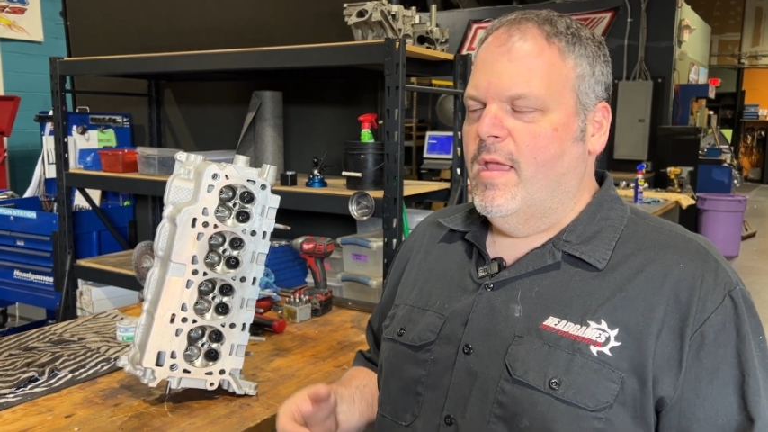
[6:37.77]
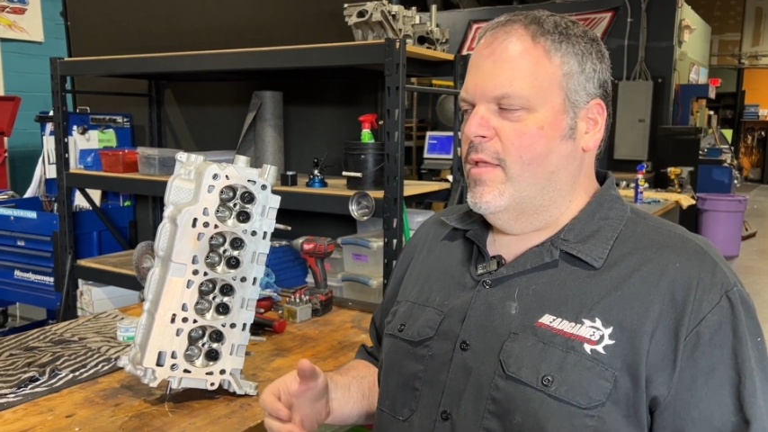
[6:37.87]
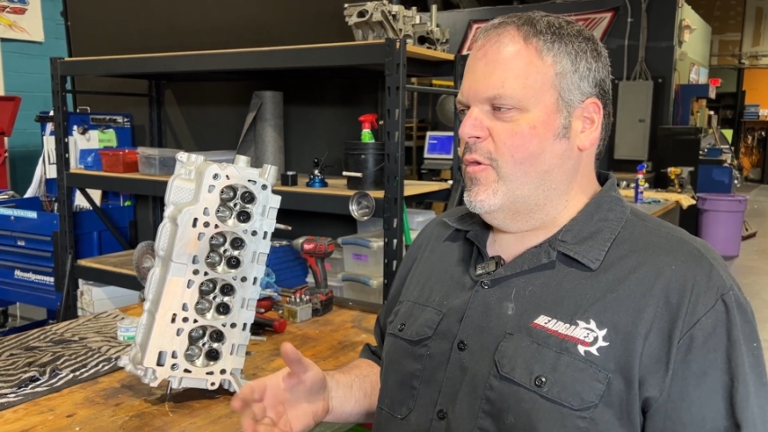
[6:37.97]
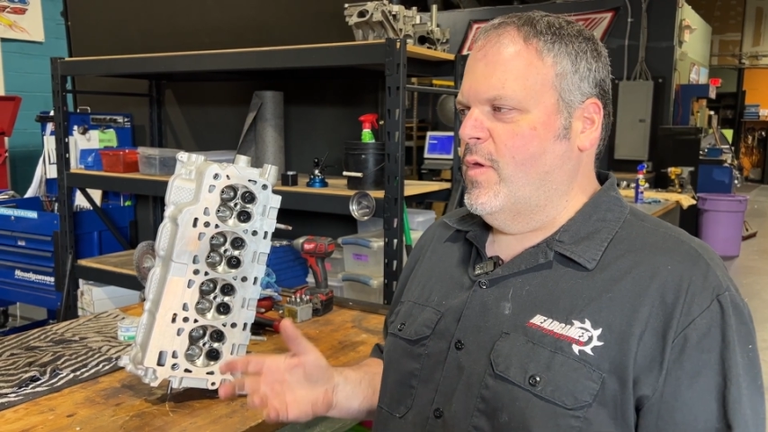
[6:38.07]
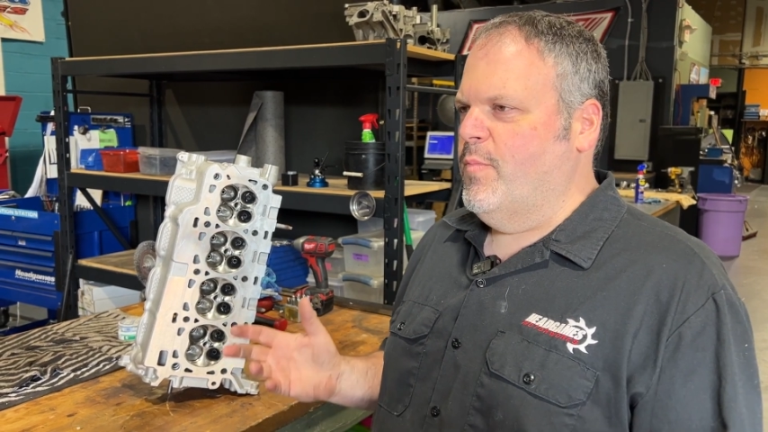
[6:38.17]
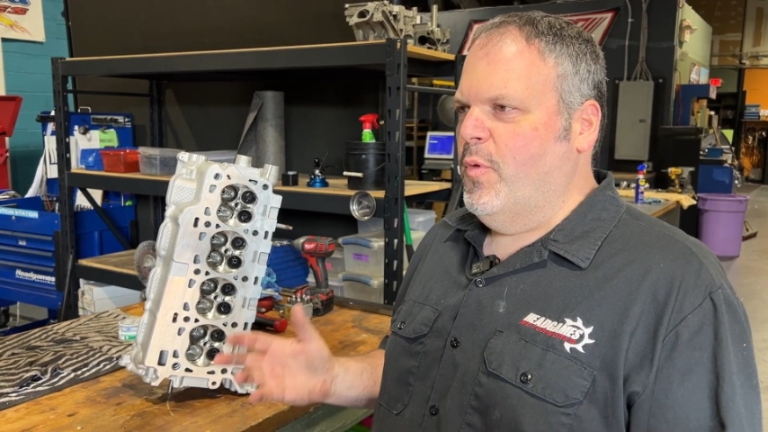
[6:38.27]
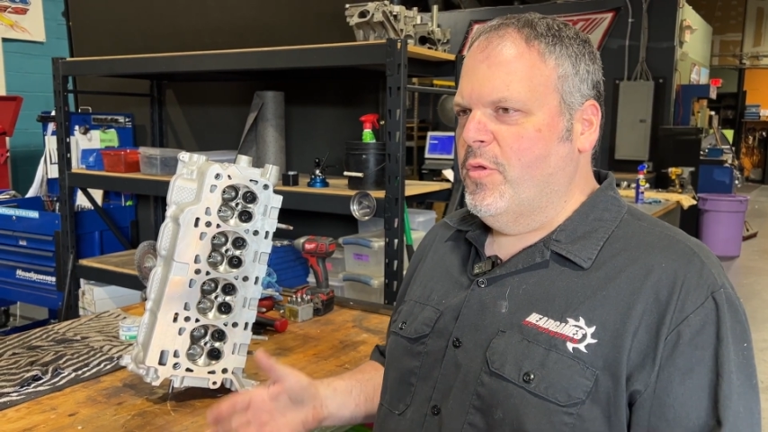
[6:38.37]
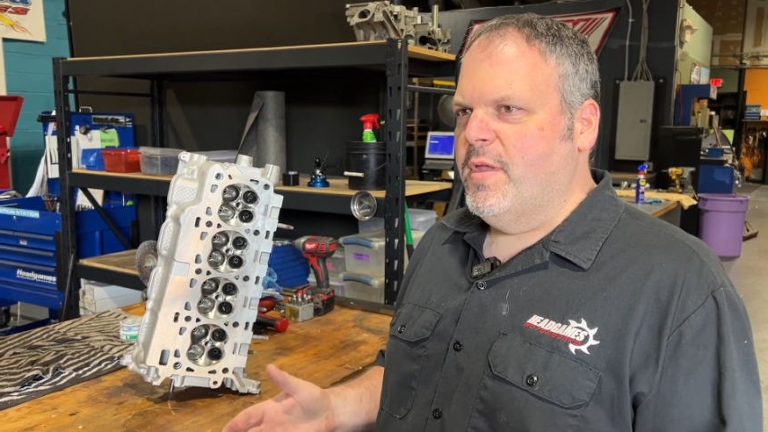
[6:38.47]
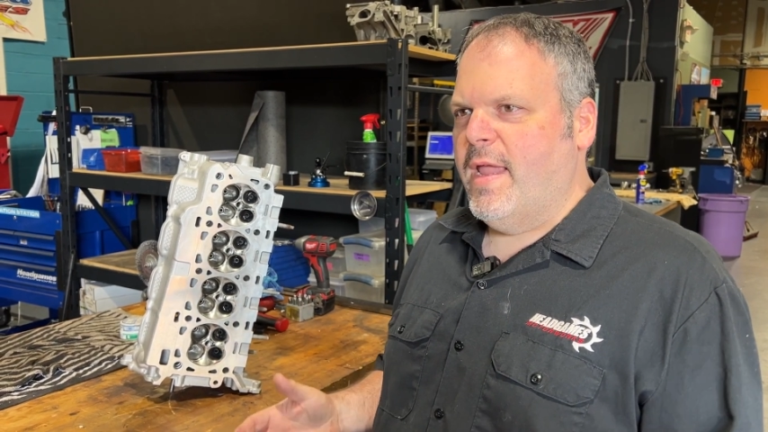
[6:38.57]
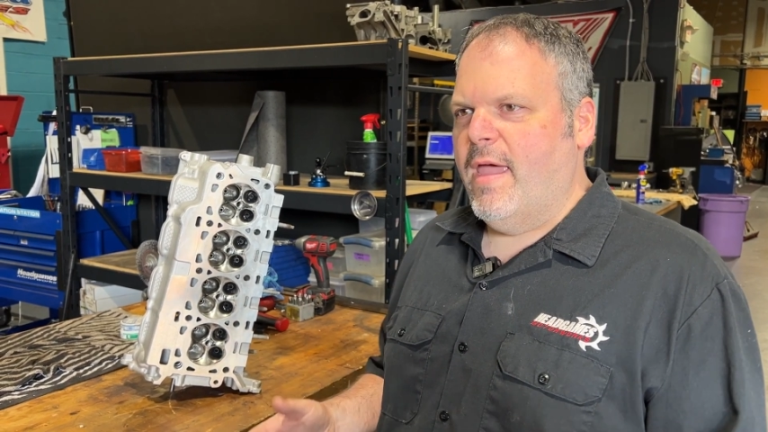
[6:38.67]
So he
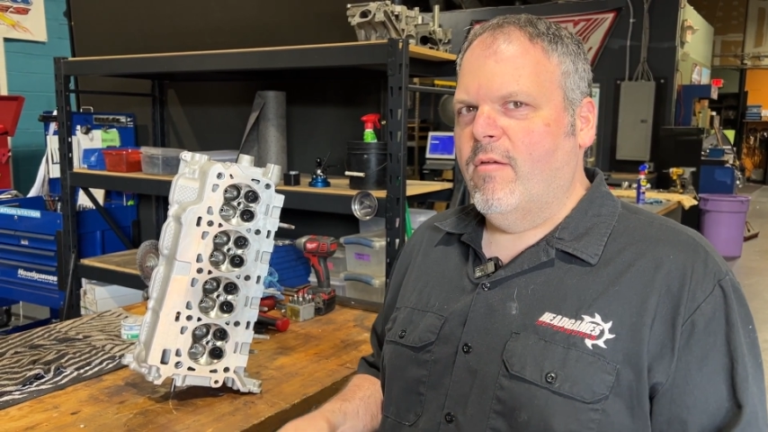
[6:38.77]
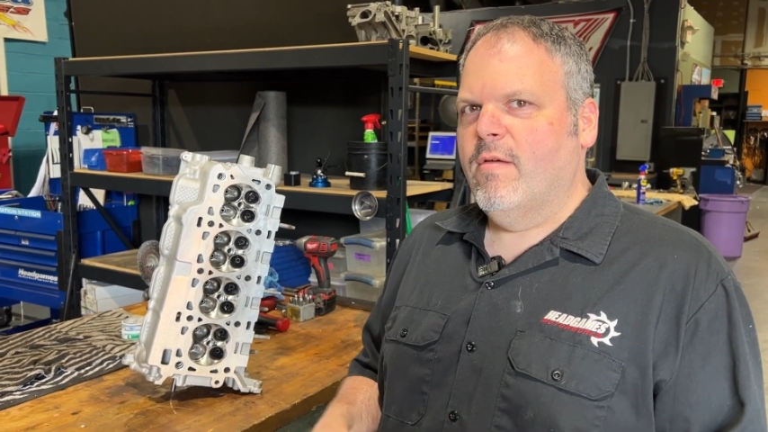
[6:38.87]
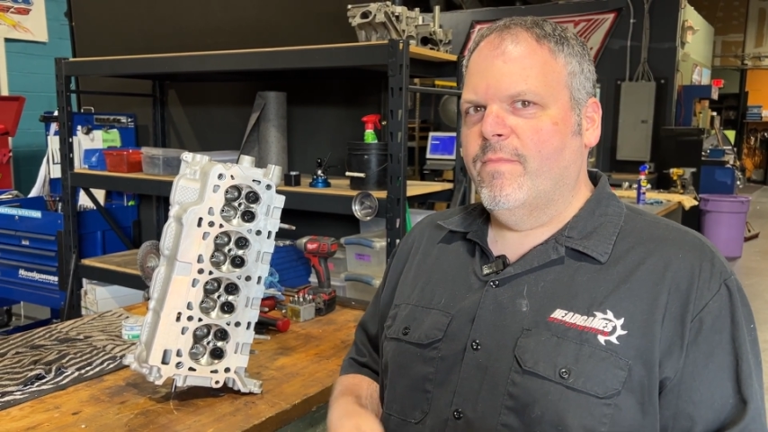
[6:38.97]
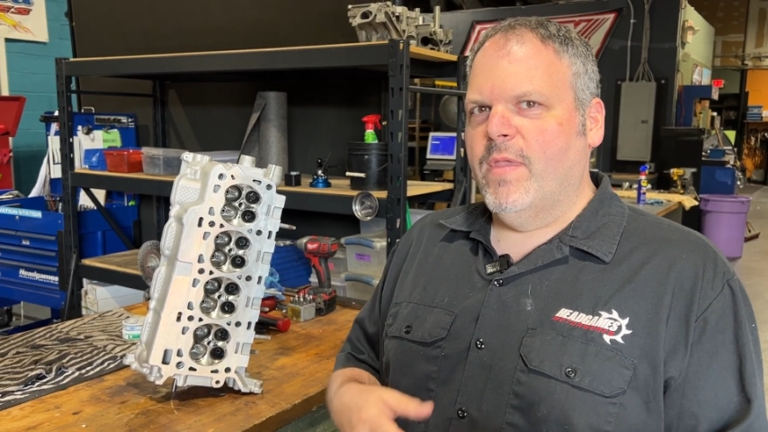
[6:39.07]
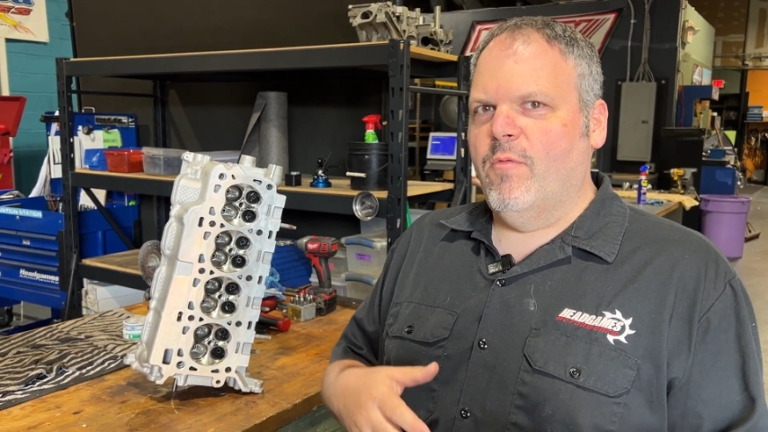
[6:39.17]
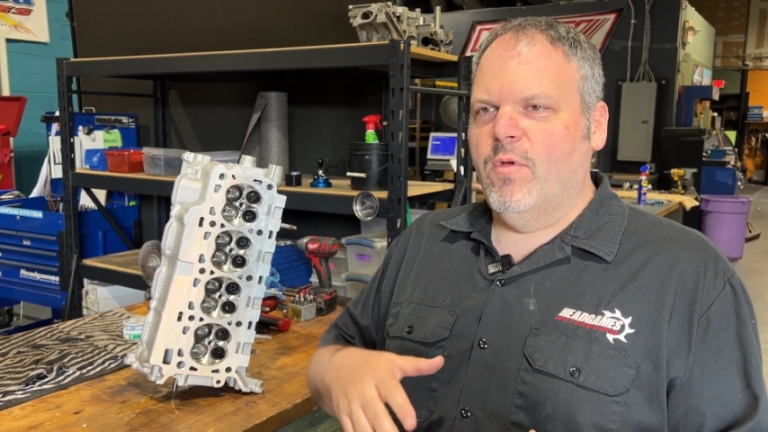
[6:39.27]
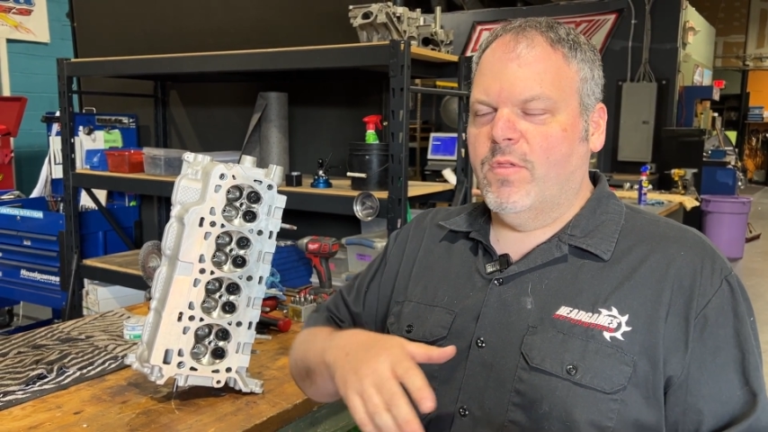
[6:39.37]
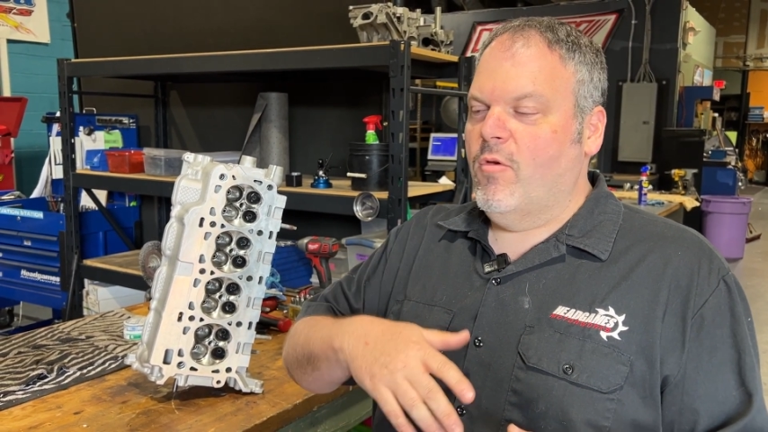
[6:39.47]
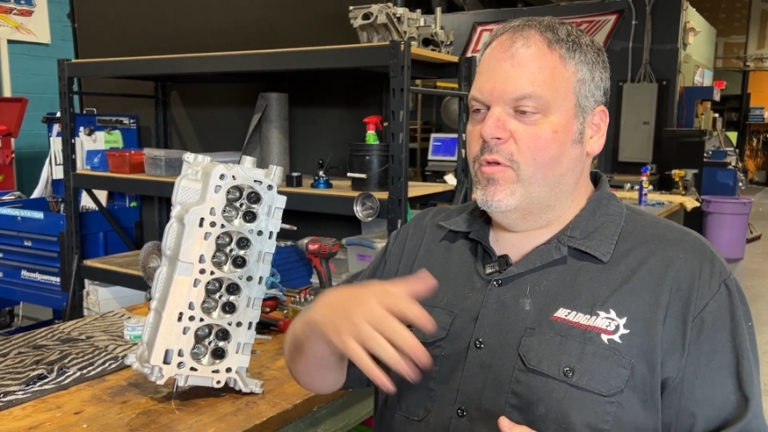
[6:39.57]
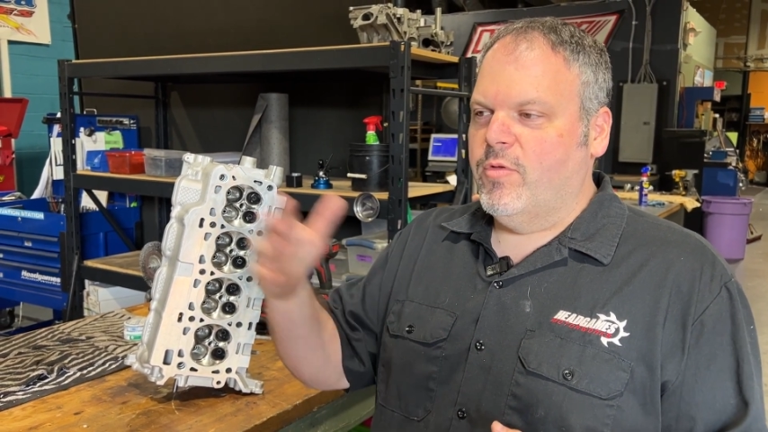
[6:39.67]
pulled it out. He was
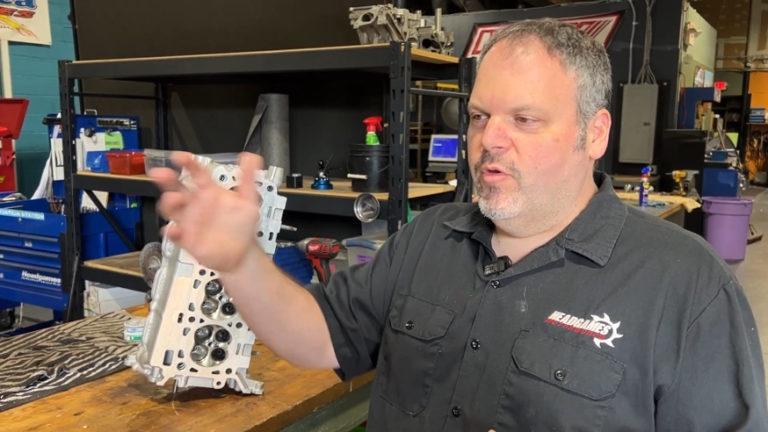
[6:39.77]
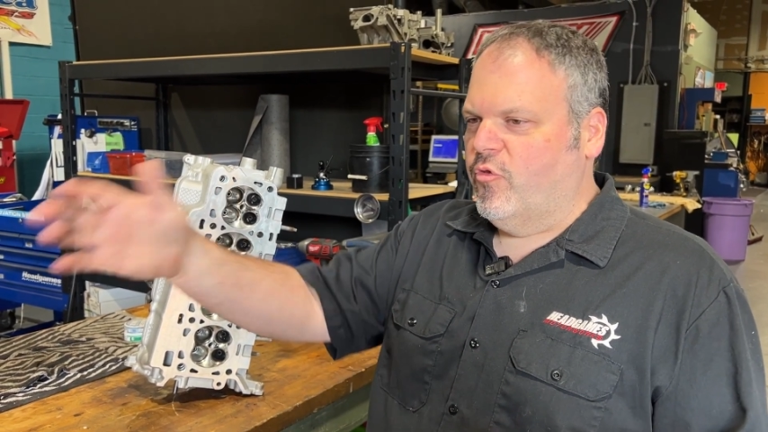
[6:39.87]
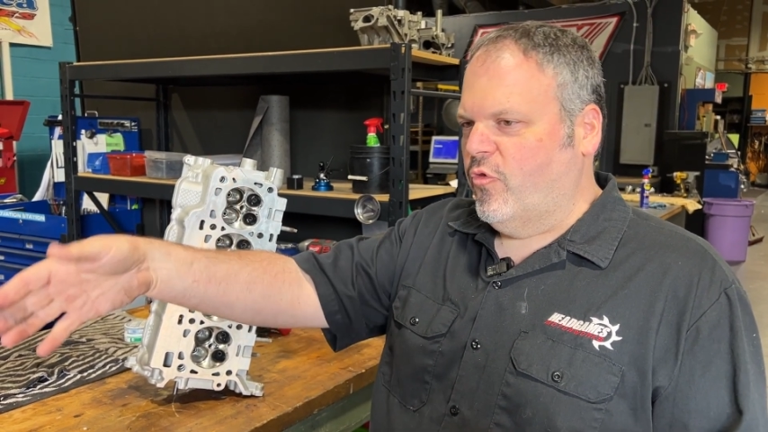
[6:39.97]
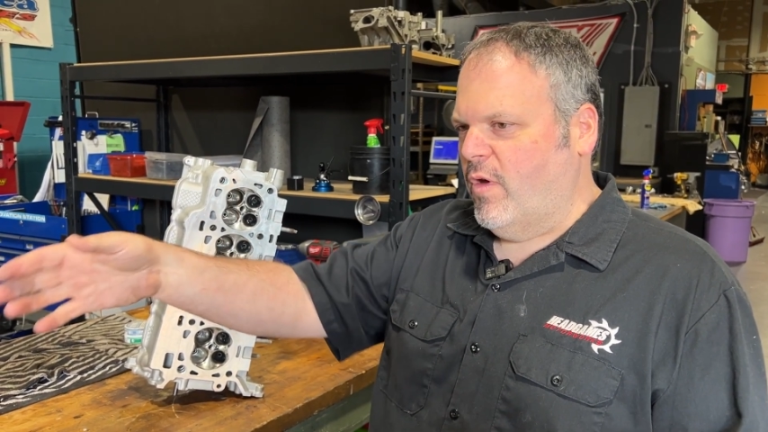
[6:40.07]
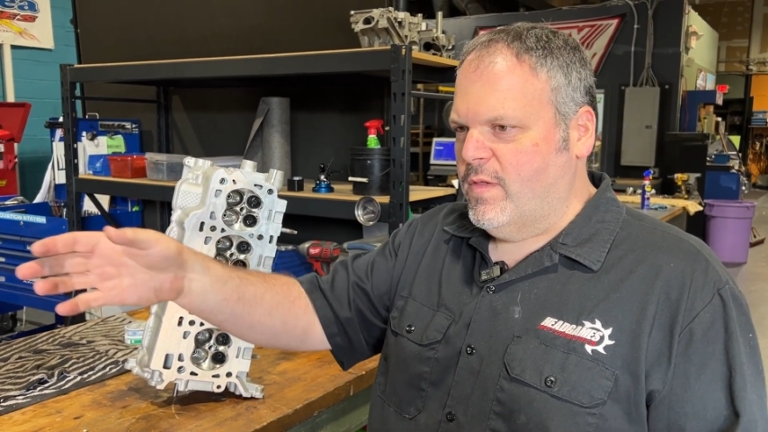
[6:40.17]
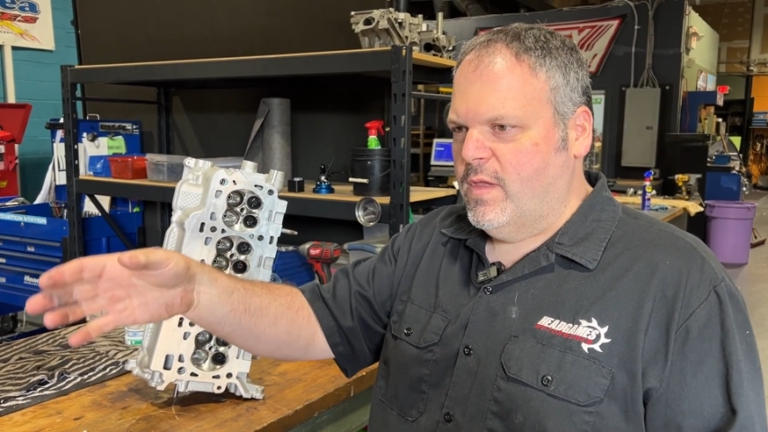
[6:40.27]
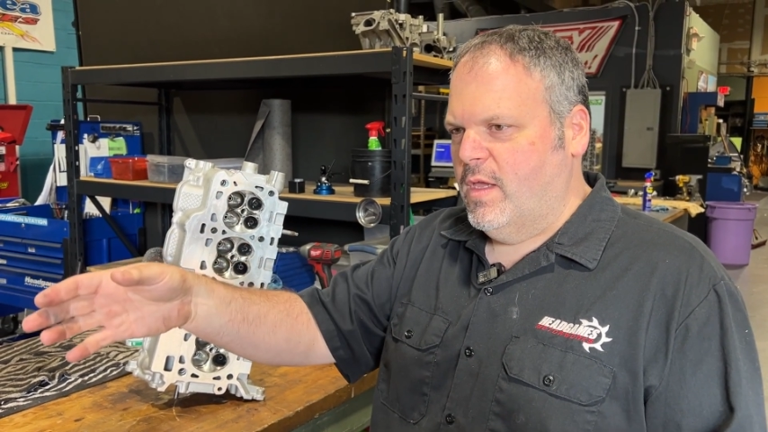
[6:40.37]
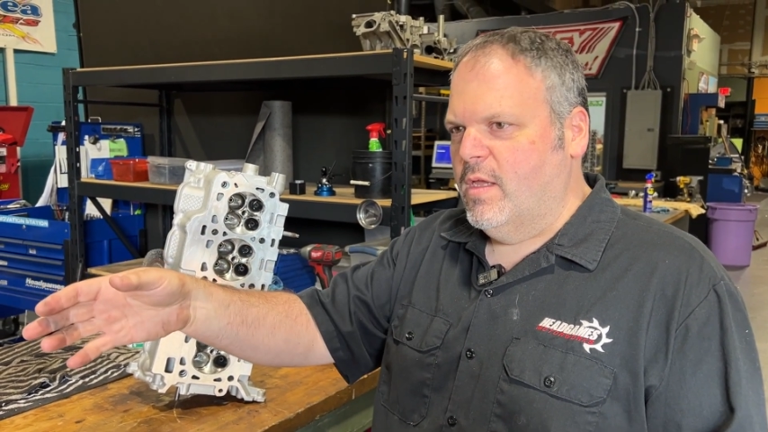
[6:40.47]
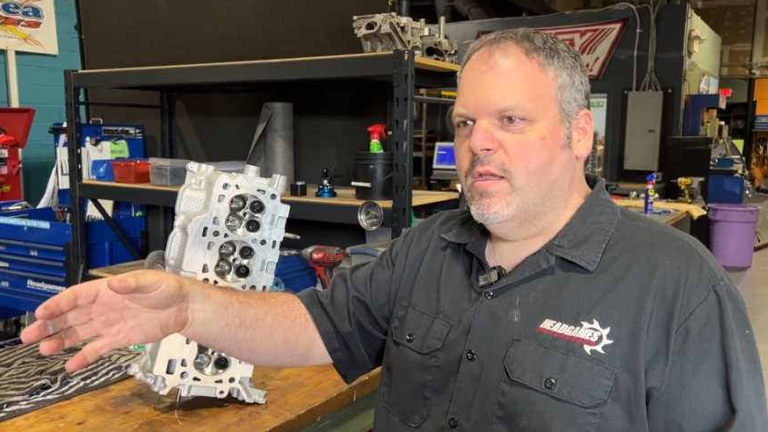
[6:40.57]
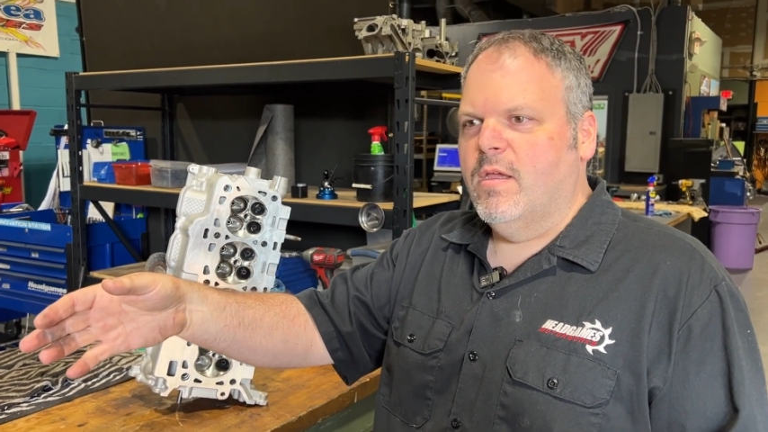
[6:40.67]
going to a
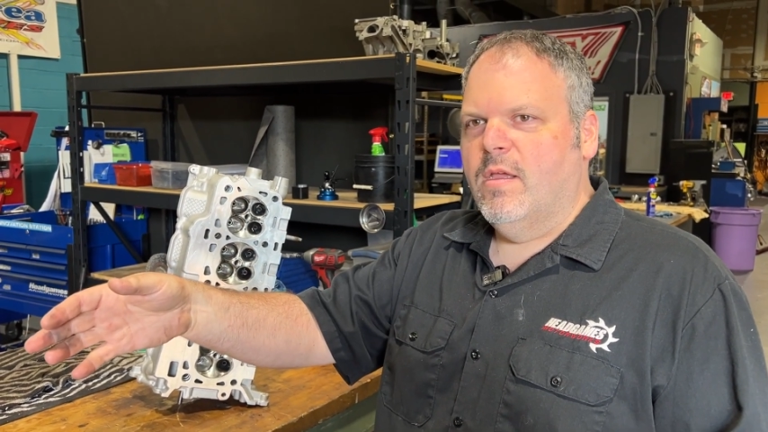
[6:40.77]
trusted